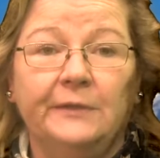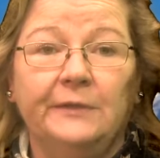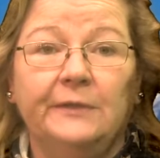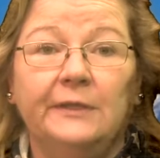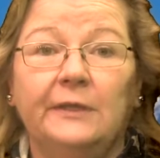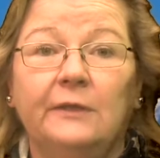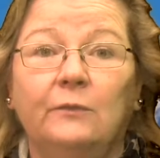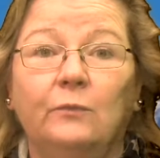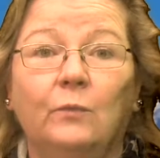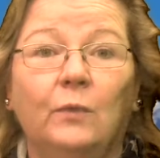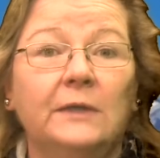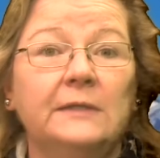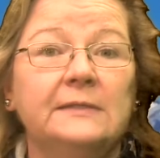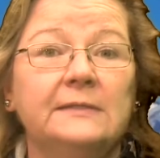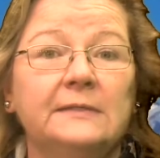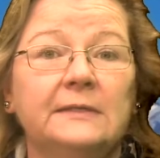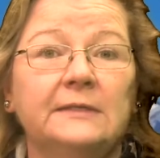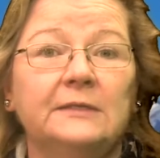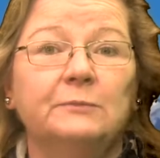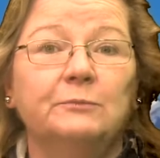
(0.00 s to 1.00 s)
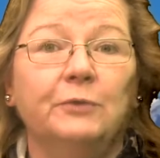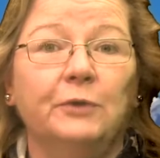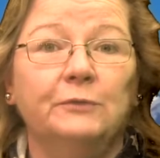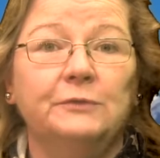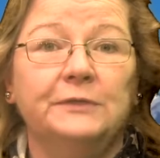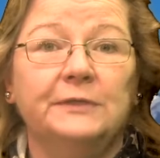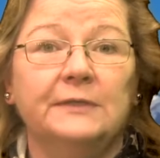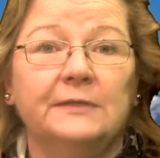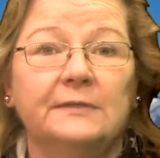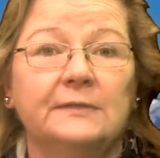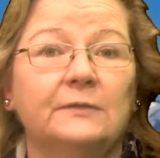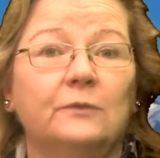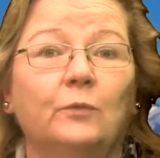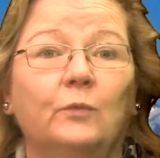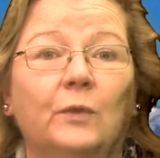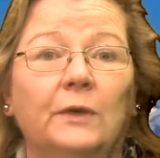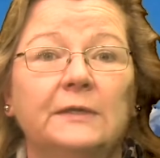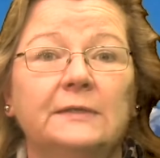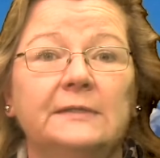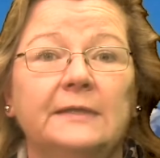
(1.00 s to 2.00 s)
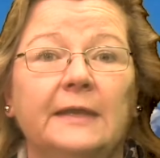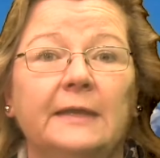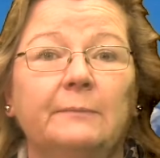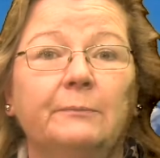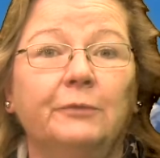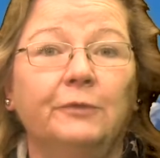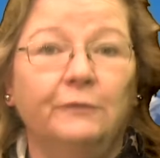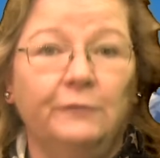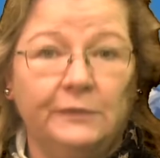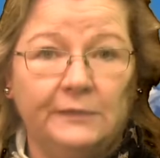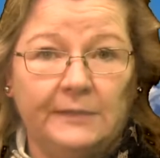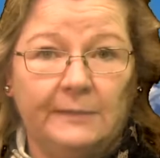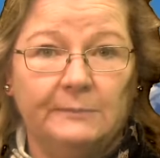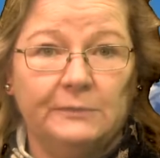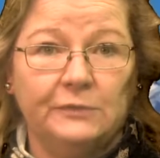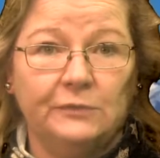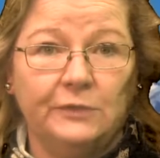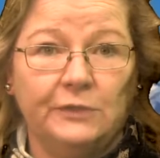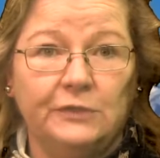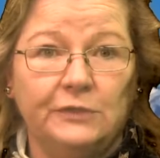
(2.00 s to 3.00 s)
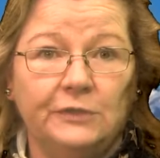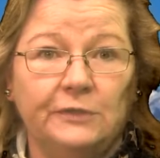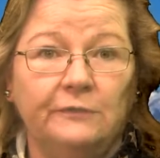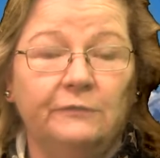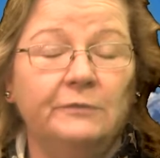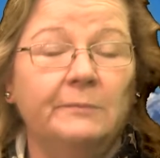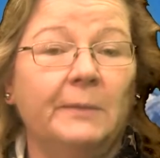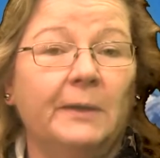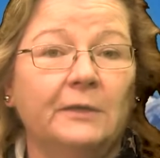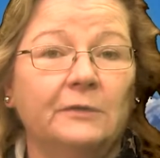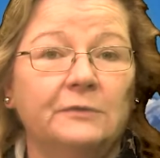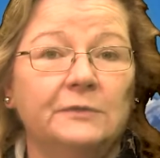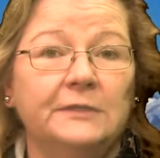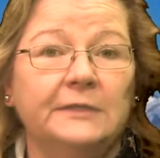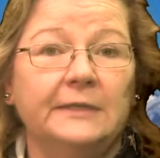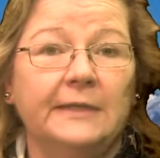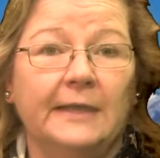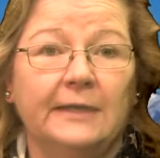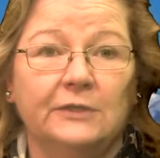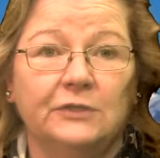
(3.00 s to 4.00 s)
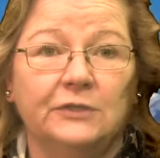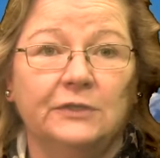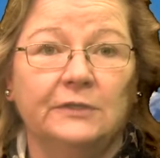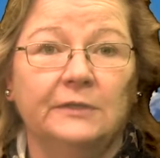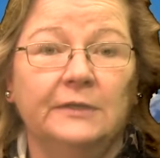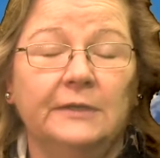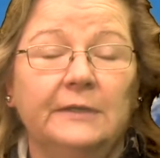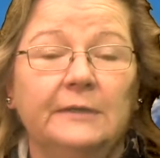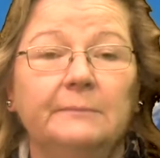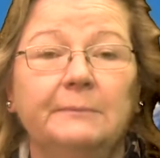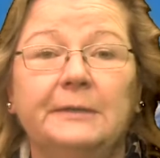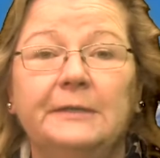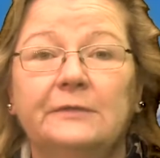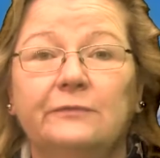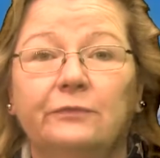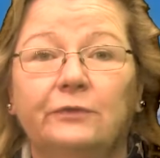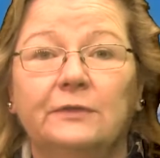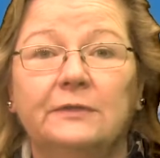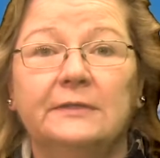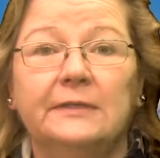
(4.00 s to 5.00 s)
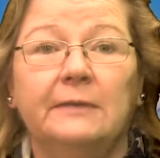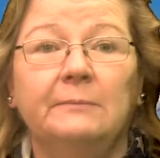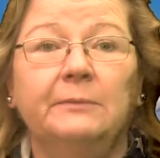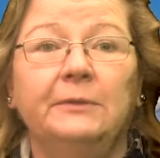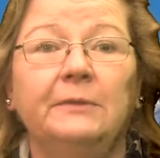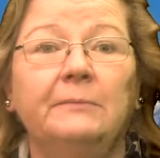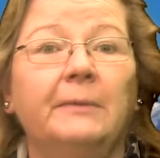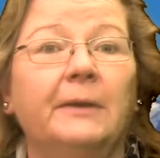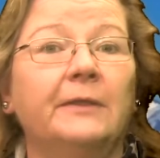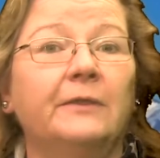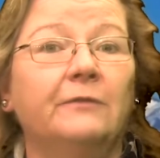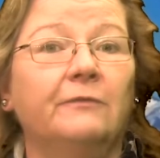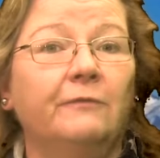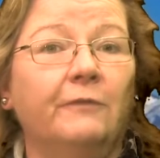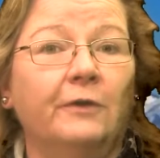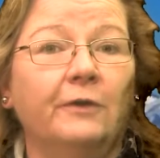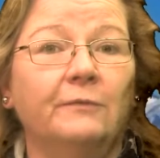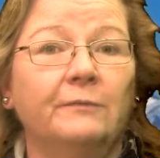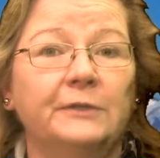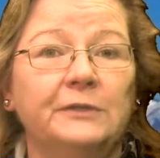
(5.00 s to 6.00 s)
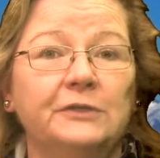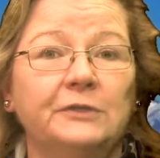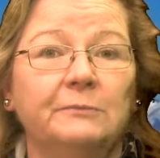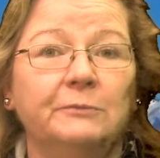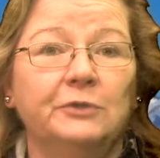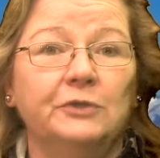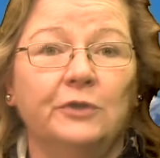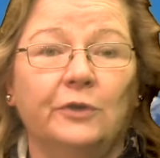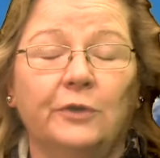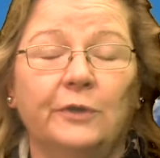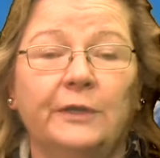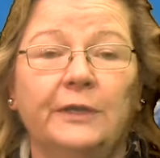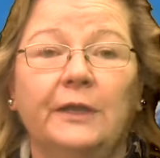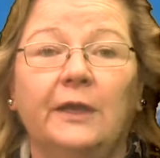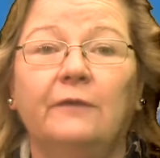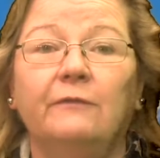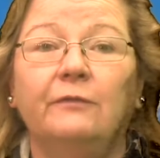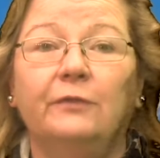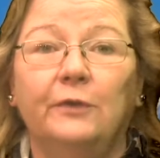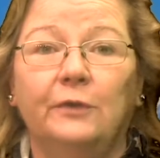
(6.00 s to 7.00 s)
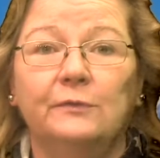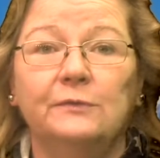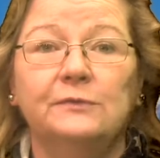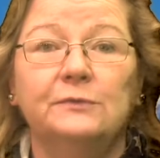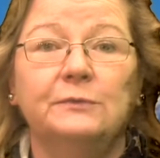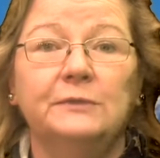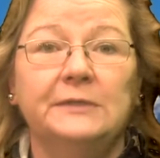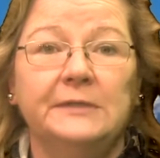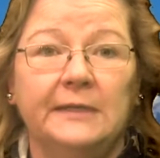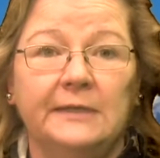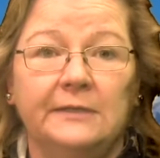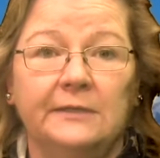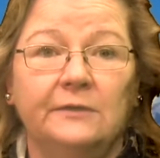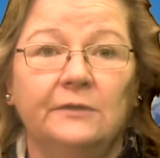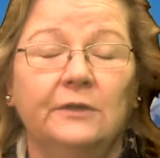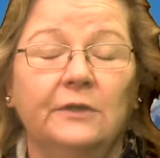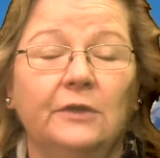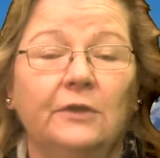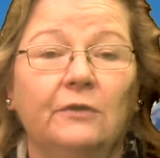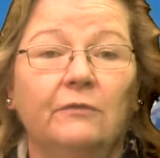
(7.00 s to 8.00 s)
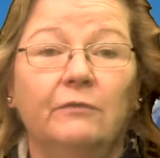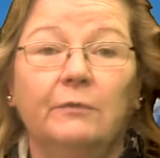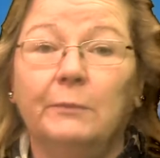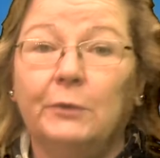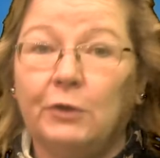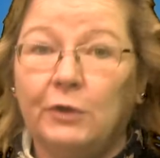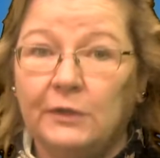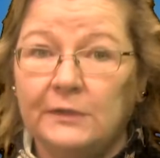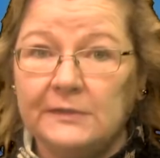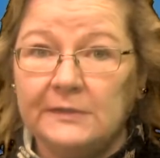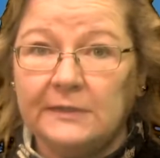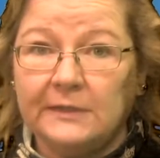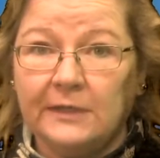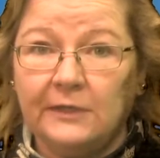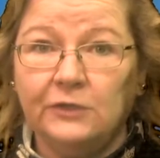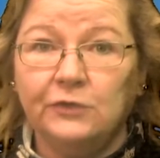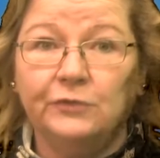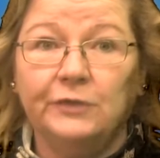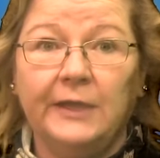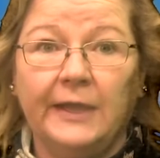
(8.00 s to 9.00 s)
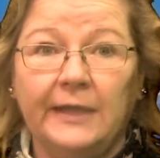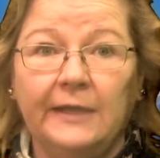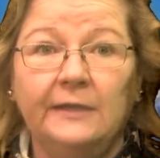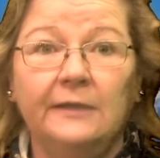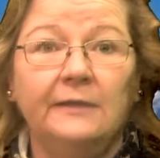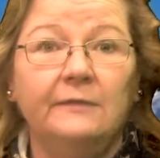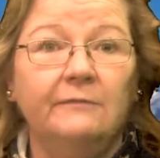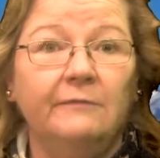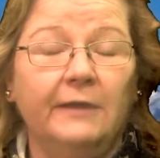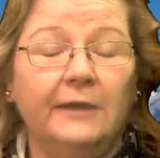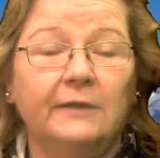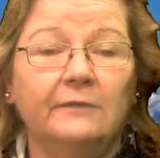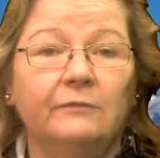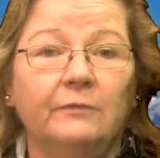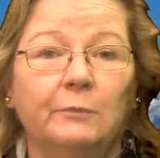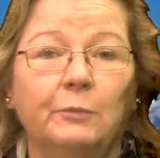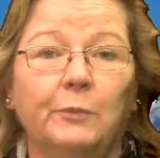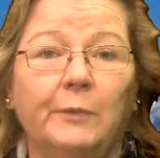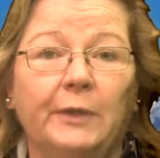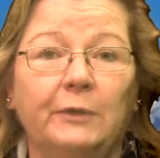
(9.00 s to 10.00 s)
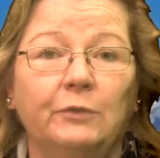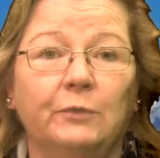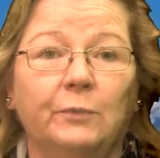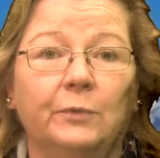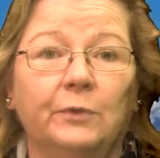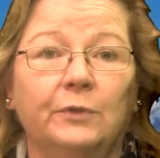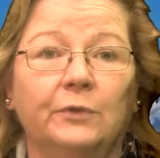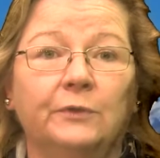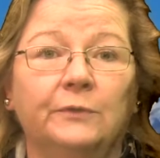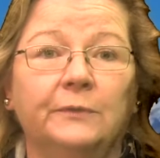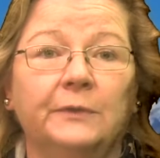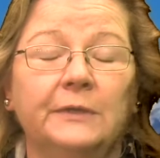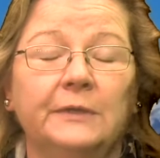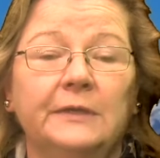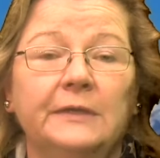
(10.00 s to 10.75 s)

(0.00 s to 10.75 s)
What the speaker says: The 1-6 protest was a perfect demonstration of democracy in action, peaceful assembly by the far-reaching majority of those who attended from across the country and, in fact, from around the world.